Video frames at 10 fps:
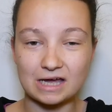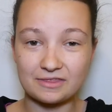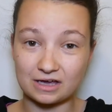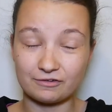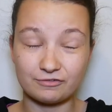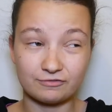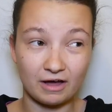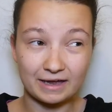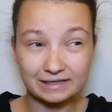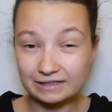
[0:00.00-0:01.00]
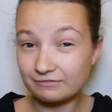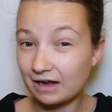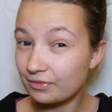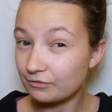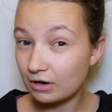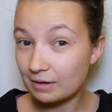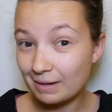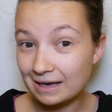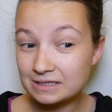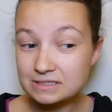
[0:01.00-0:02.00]
I think I've finally found the right
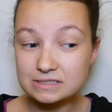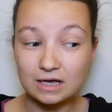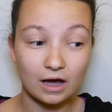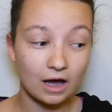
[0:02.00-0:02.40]
balance,